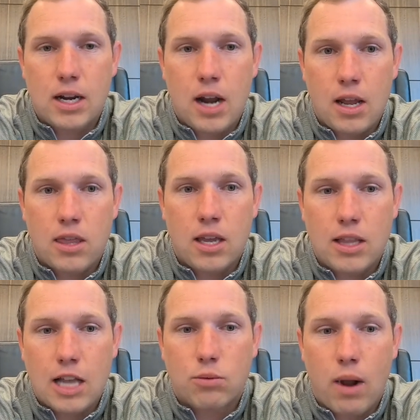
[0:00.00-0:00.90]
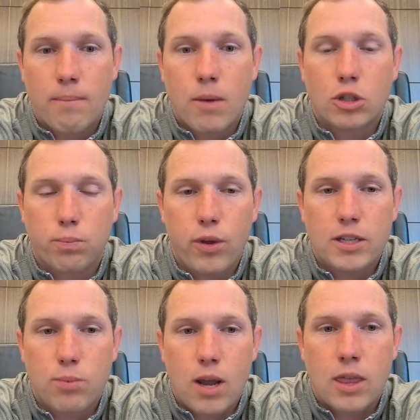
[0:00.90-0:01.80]
And I think that's what I'm most
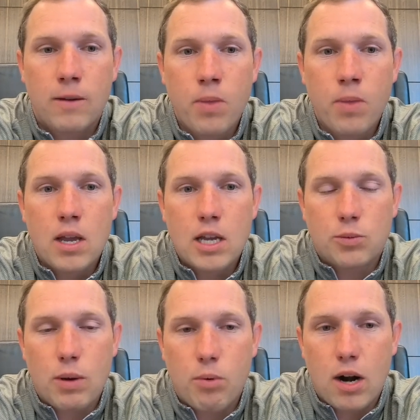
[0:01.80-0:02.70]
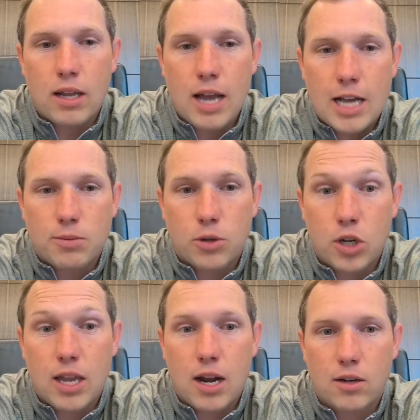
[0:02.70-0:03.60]
pleased with, is we brought in guys with
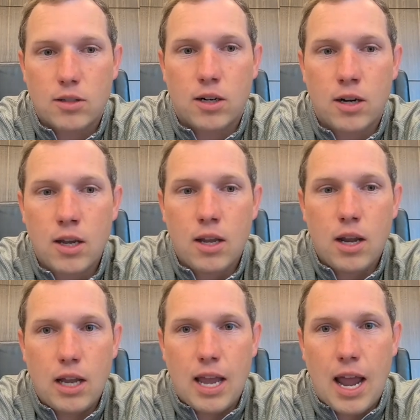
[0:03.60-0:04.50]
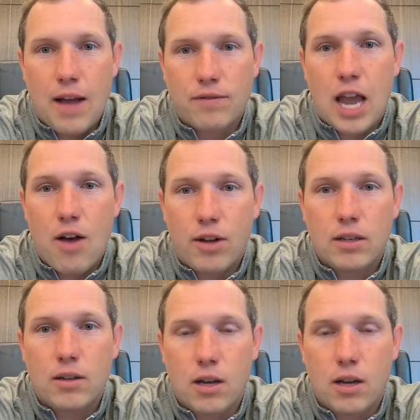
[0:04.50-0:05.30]
good character and they have talent.